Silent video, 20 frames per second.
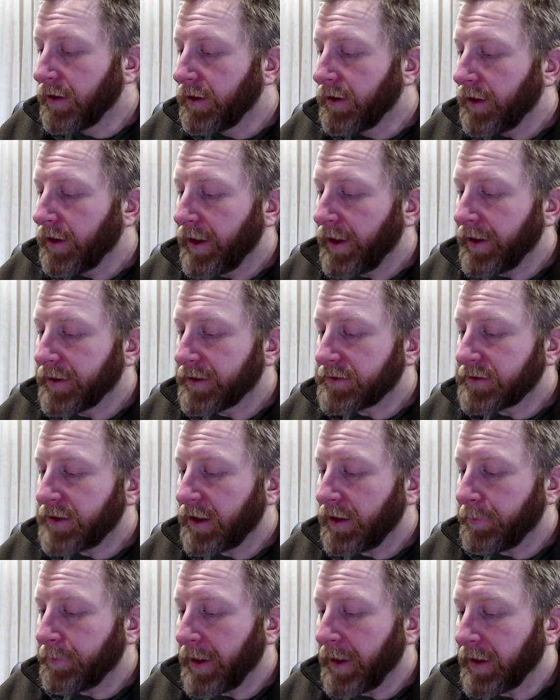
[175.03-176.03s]
and in
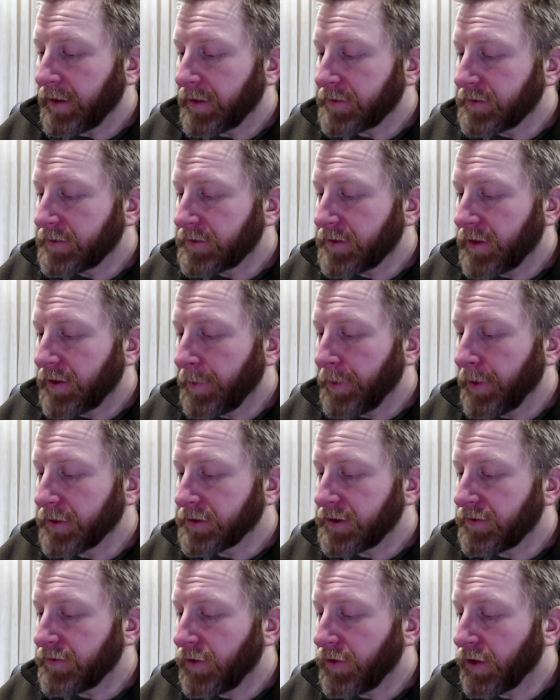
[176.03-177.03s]
distinct ballots the
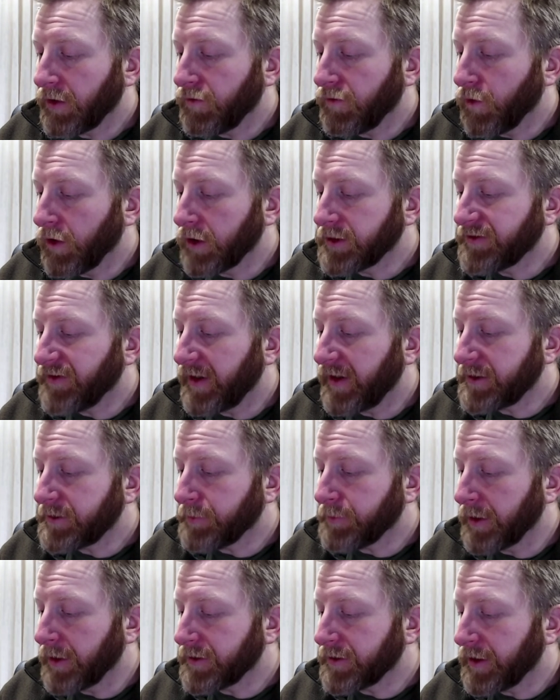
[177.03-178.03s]
person voted for as Vice
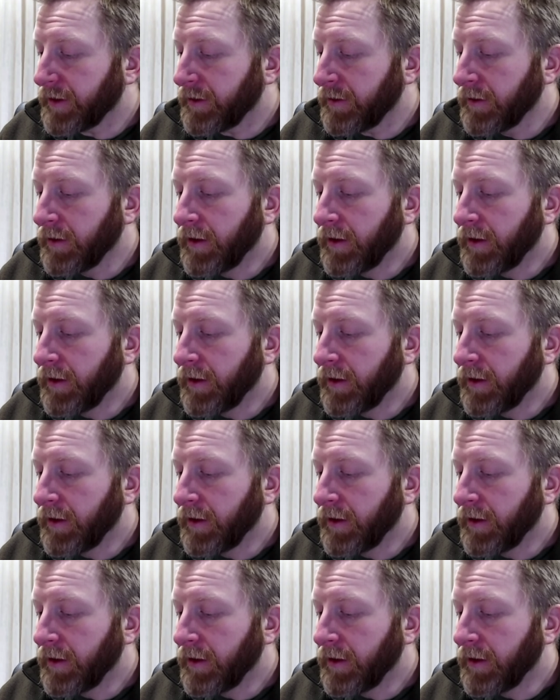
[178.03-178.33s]
President,